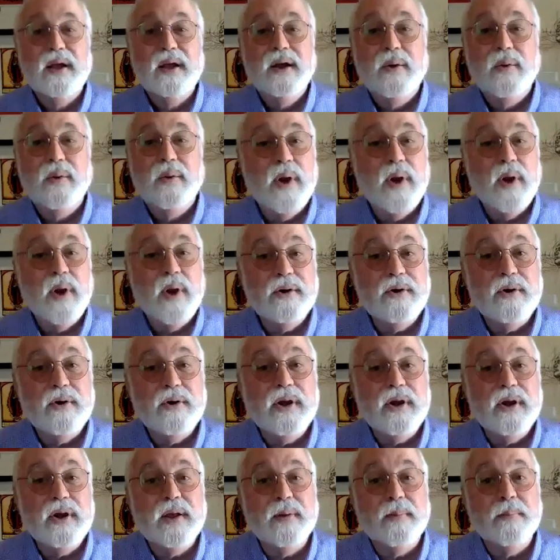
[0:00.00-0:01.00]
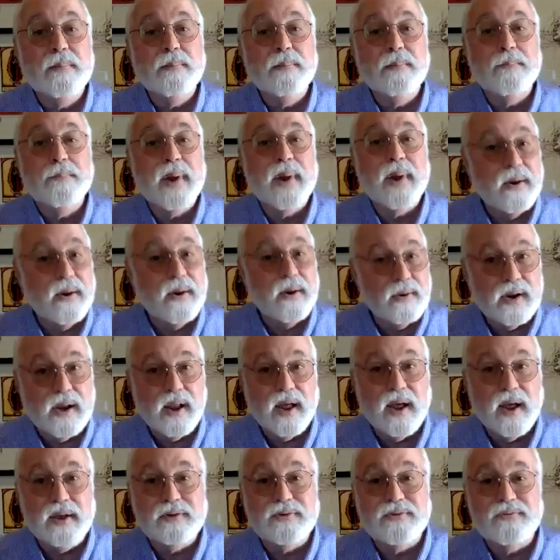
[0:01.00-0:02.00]
rendered him
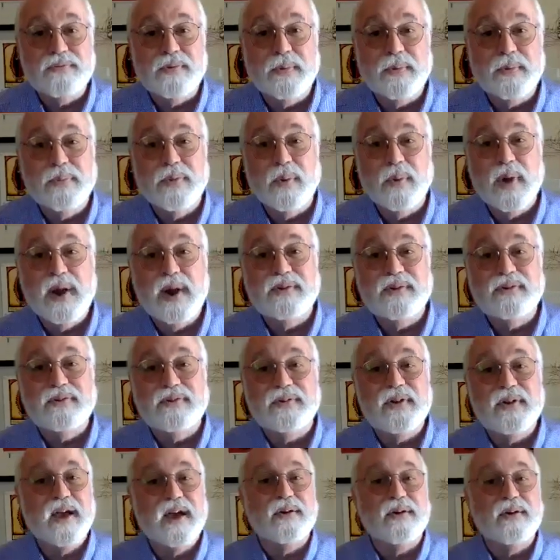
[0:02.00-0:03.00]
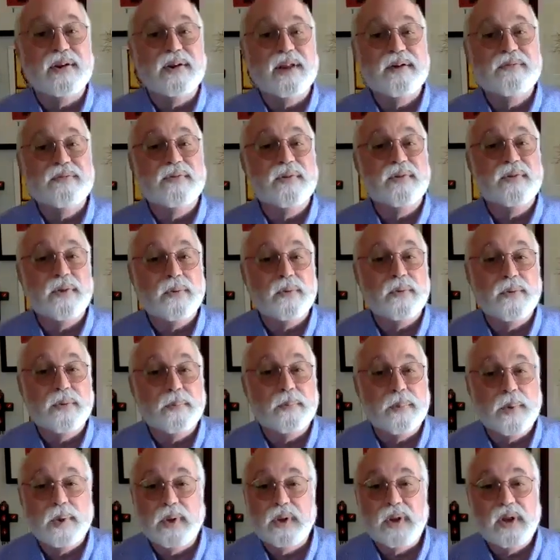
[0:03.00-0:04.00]
paralyzed from the waist down, even though
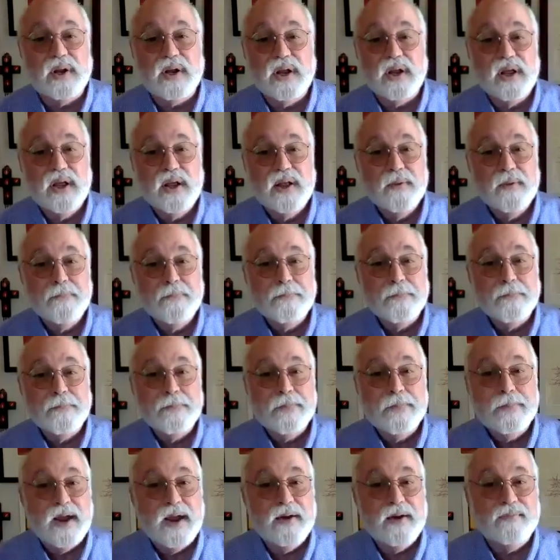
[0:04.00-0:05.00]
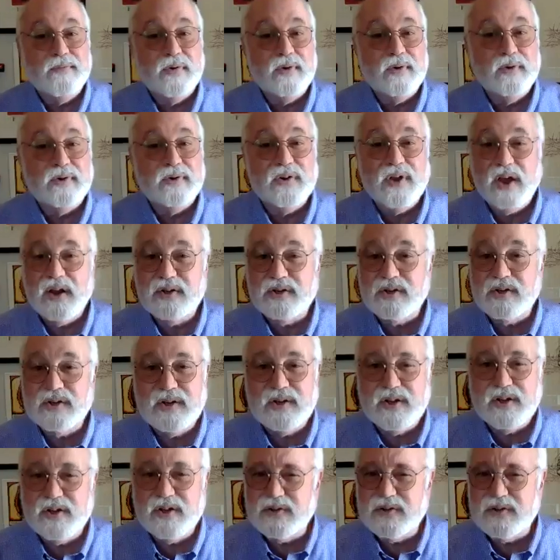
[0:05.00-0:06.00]
the bullet never
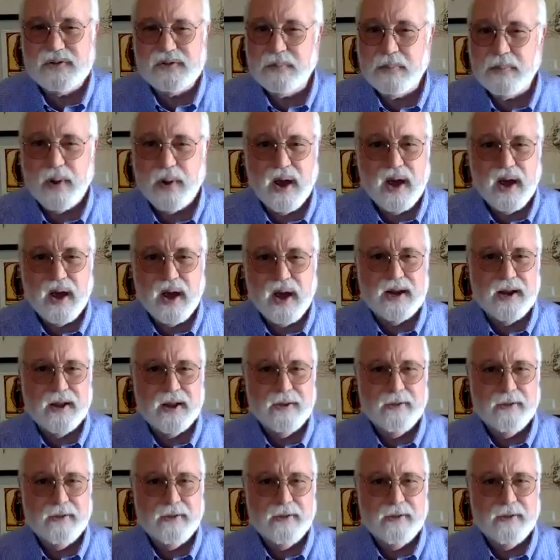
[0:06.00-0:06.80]
touched his spine.